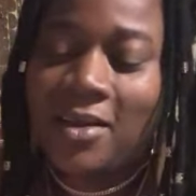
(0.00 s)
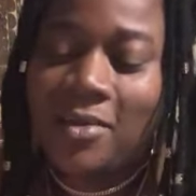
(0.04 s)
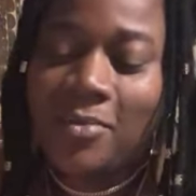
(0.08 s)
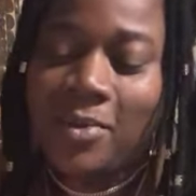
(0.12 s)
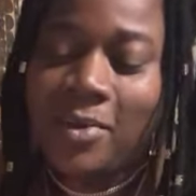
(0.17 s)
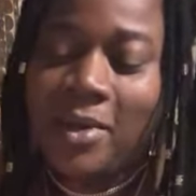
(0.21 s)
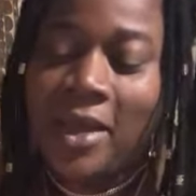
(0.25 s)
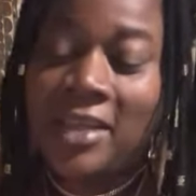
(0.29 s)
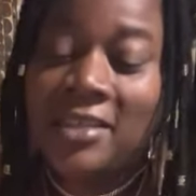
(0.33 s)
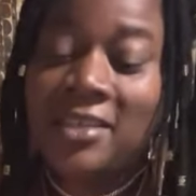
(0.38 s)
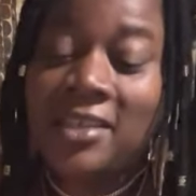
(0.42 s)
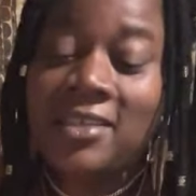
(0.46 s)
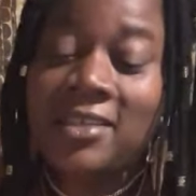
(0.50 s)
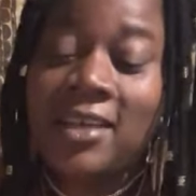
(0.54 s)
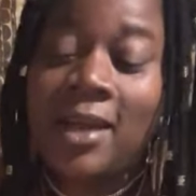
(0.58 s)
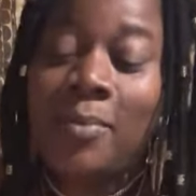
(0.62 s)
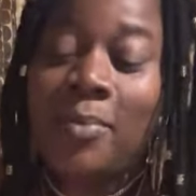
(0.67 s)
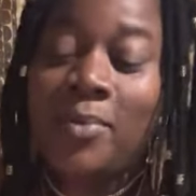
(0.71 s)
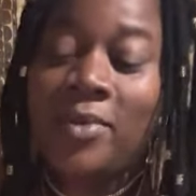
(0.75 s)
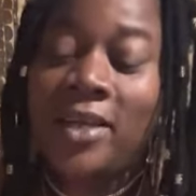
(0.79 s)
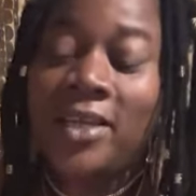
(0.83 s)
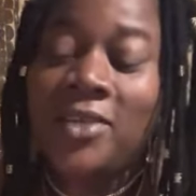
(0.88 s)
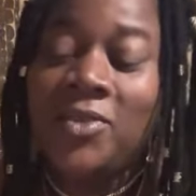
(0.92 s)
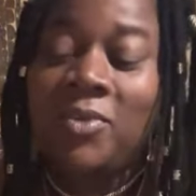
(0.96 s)
Because it's
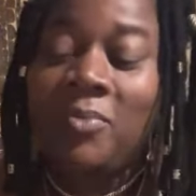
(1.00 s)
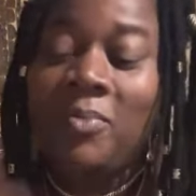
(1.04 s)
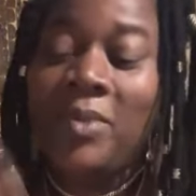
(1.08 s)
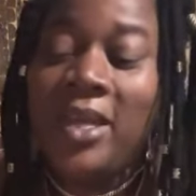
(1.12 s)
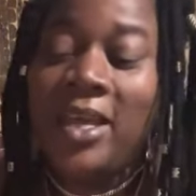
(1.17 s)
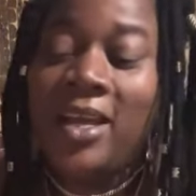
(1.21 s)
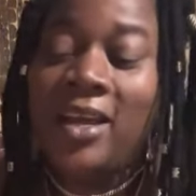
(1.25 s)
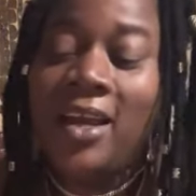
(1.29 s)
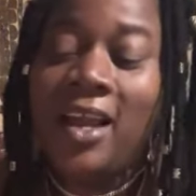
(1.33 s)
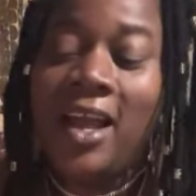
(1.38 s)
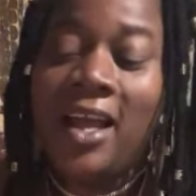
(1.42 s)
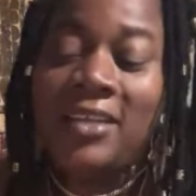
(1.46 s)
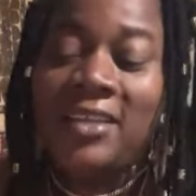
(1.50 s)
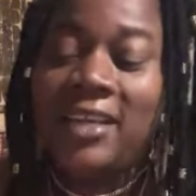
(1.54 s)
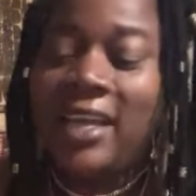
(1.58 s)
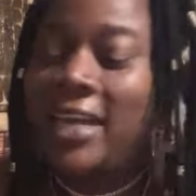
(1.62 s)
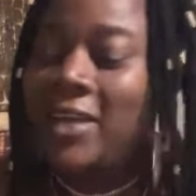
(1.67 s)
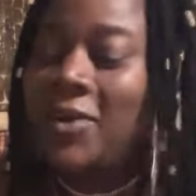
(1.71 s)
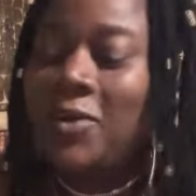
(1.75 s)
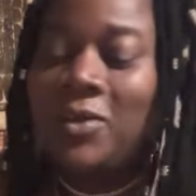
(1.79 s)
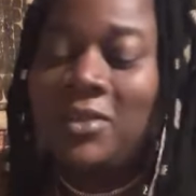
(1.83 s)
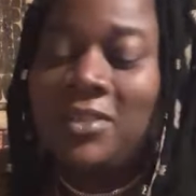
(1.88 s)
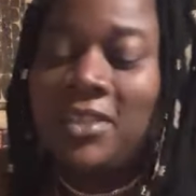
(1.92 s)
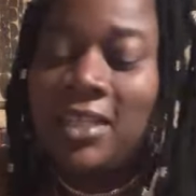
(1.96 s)
happening to me a lot. I
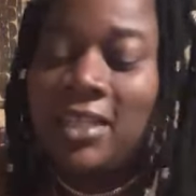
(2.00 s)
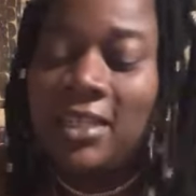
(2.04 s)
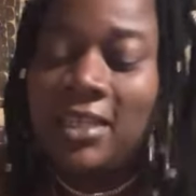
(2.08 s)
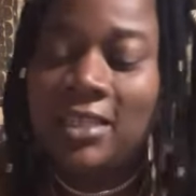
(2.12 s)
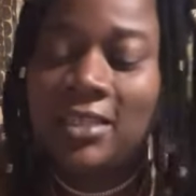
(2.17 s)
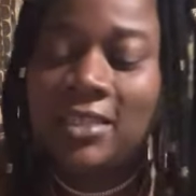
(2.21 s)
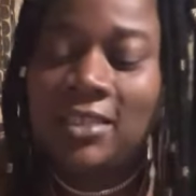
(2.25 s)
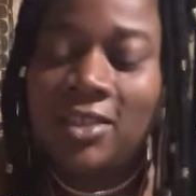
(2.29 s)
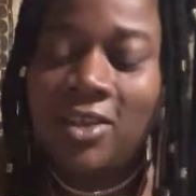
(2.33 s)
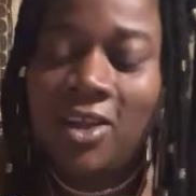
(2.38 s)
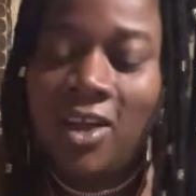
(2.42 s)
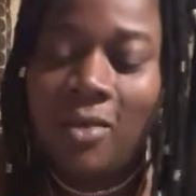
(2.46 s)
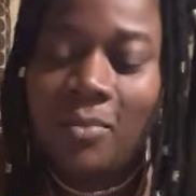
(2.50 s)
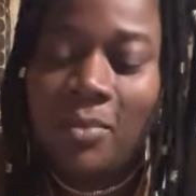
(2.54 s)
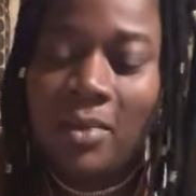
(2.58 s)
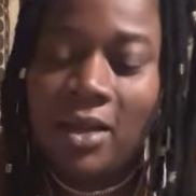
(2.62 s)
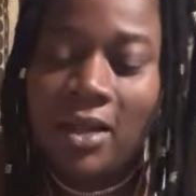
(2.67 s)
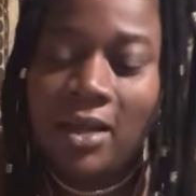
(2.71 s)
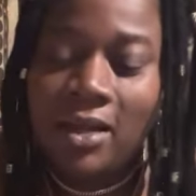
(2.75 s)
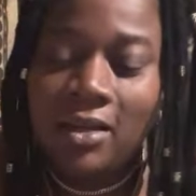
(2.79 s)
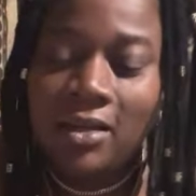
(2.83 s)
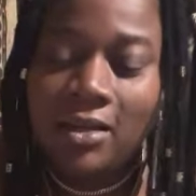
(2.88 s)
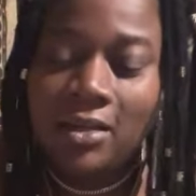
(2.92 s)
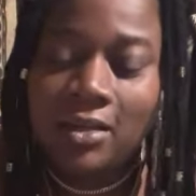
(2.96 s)
don't think it's
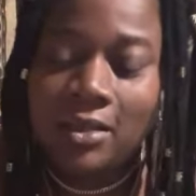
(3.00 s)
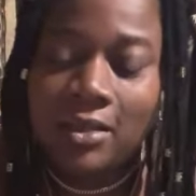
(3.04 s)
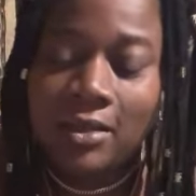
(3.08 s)
normal.